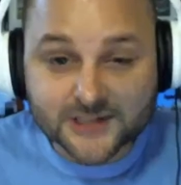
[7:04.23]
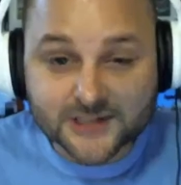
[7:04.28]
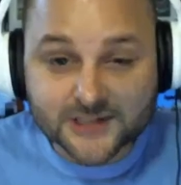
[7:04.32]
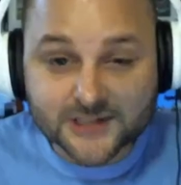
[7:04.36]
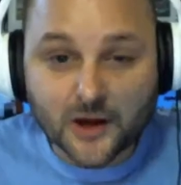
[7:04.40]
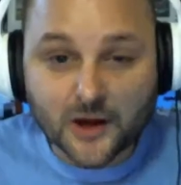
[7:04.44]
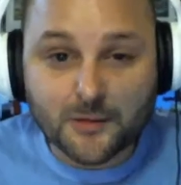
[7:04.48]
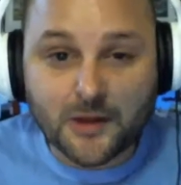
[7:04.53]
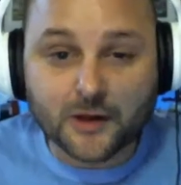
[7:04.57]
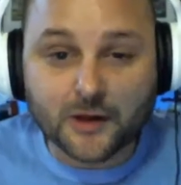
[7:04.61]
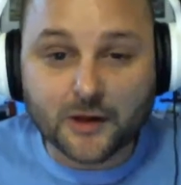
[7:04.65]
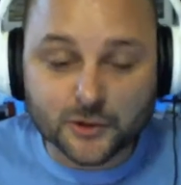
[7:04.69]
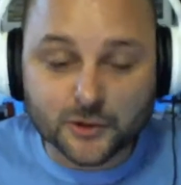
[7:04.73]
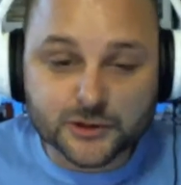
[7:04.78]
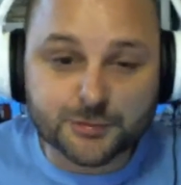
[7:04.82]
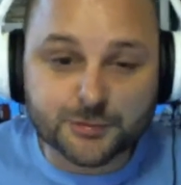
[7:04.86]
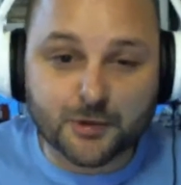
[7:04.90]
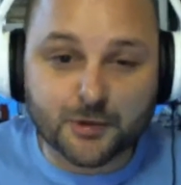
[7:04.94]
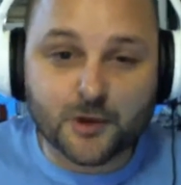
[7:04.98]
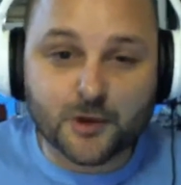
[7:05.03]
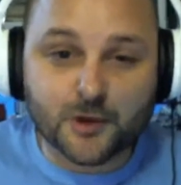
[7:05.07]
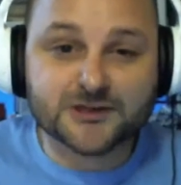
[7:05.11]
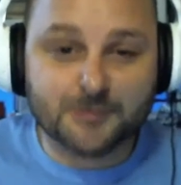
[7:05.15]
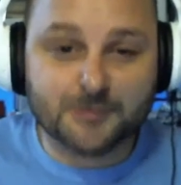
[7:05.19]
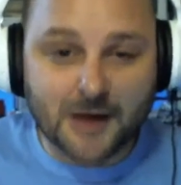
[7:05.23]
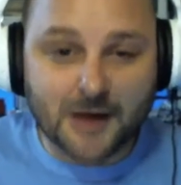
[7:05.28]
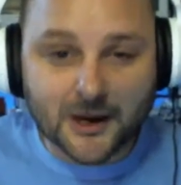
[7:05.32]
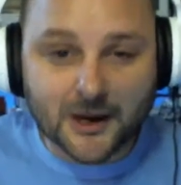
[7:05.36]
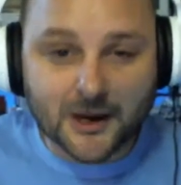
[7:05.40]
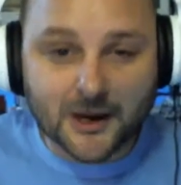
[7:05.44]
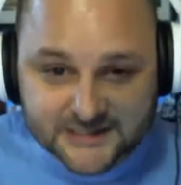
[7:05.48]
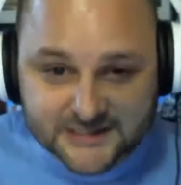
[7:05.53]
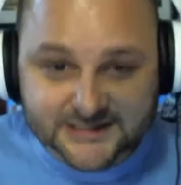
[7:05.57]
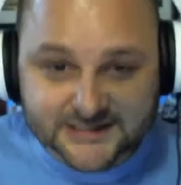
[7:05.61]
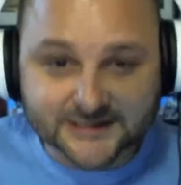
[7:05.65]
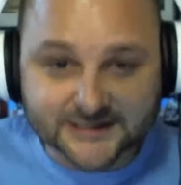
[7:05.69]
about your Spurs and my
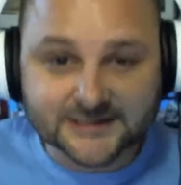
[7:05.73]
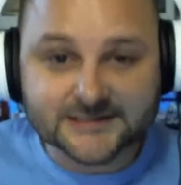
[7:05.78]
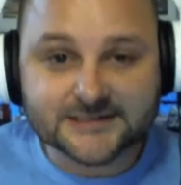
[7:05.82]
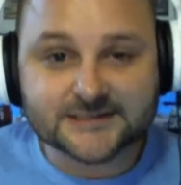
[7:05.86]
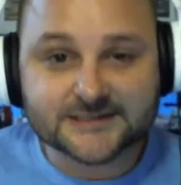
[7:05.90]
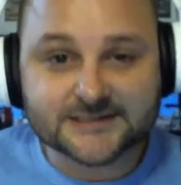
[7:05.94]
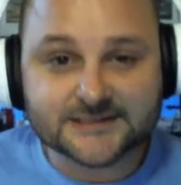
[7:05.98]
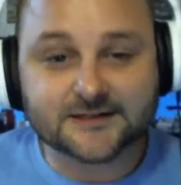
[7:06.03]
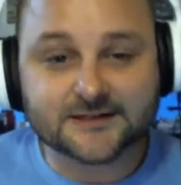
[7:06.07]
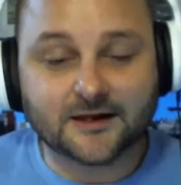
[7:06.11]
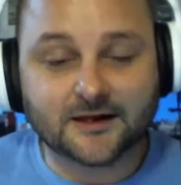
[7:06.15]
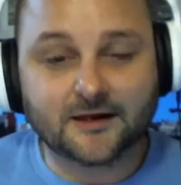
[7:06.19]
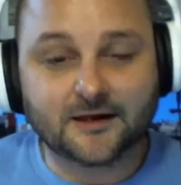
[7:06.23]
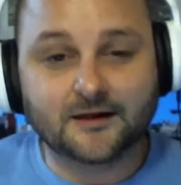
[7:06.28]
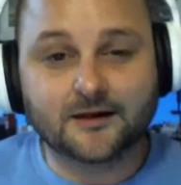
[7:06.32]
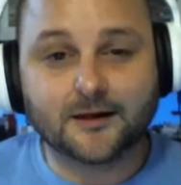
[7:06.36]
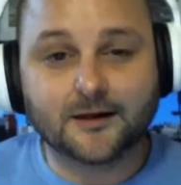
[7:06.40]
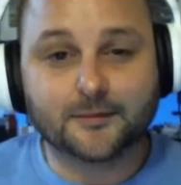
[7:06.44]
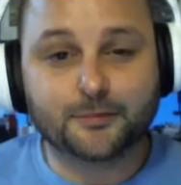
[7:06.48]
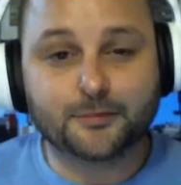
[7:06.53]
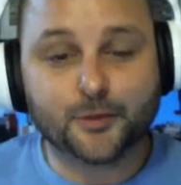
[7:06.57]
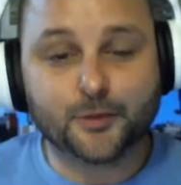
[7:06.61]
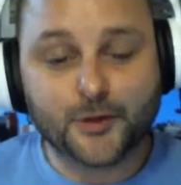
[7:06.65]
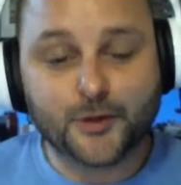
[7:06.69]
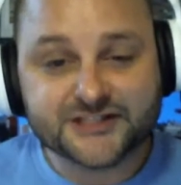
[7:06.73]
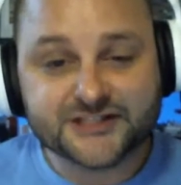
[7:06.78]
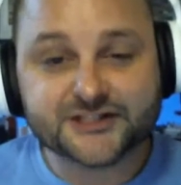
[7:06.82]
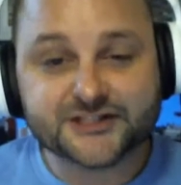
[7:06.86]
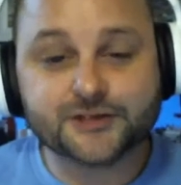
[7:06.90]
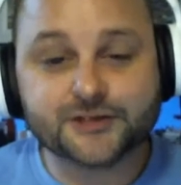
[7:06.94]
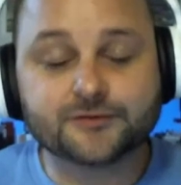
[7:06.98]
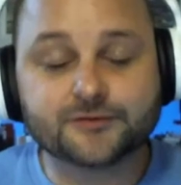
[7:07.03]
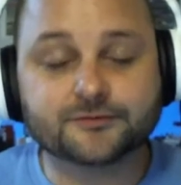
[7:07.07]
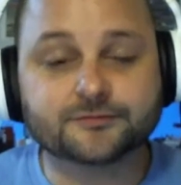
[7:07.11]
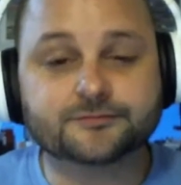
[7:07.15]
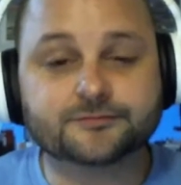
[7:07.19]
Grizzlies pretty
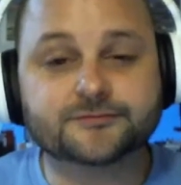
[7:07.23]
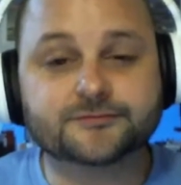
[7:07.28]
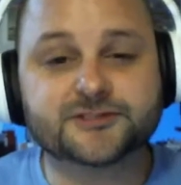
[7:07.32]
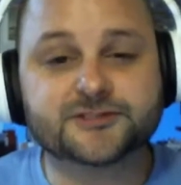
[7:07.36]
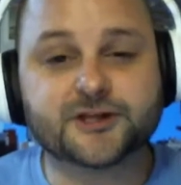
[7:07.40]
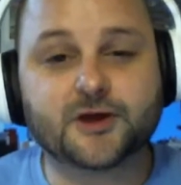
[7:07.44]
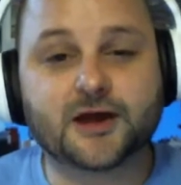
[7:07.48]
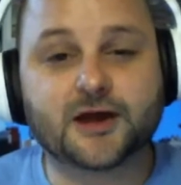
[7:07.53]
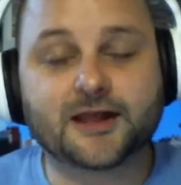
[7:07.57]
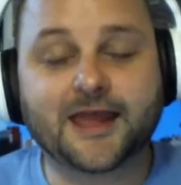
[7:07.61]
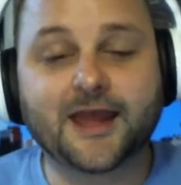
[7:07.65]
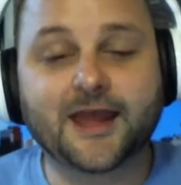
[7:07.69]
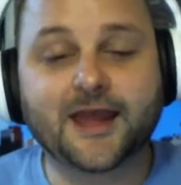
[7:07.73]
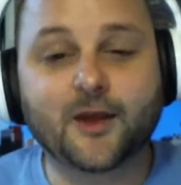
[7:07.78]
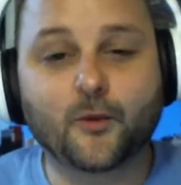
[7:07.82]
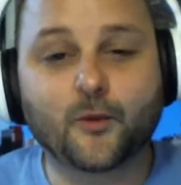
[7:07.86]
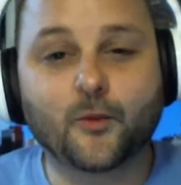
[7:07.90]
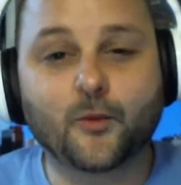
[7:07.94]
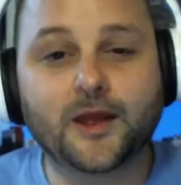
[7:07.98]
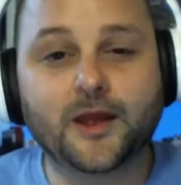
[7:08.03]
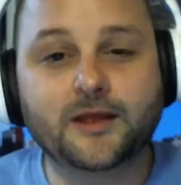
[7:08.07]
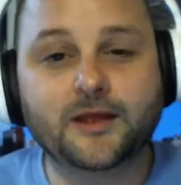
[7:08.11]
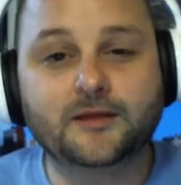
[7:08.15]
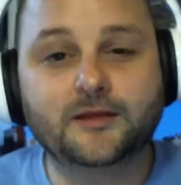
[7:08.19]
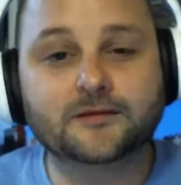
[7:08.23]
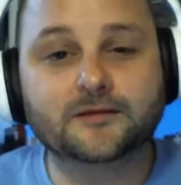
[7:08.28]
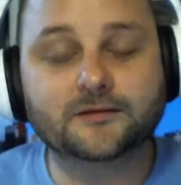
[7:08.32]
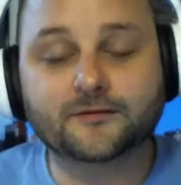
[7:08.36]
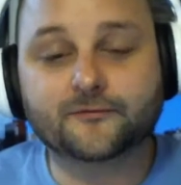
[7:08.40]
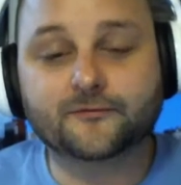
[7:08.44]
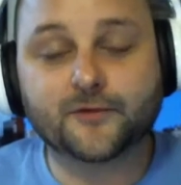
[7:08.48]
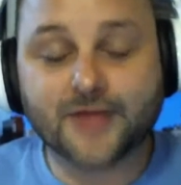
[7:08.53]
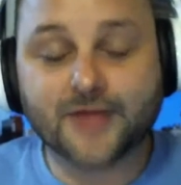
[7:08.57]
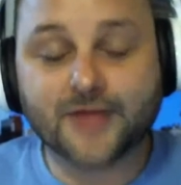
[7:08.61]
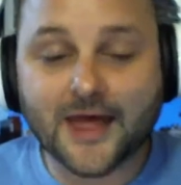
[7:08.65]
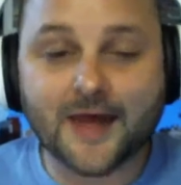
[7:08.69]
soon. So I can't wait
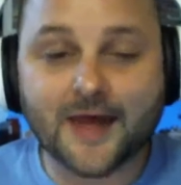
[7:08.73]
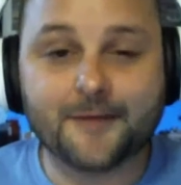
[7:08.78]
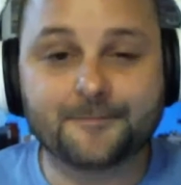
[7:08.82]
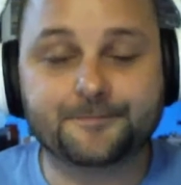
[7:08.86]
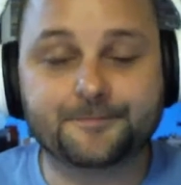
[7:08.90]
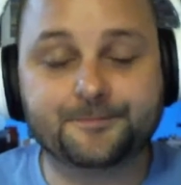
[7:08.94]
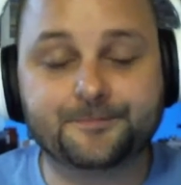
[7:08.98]
for that.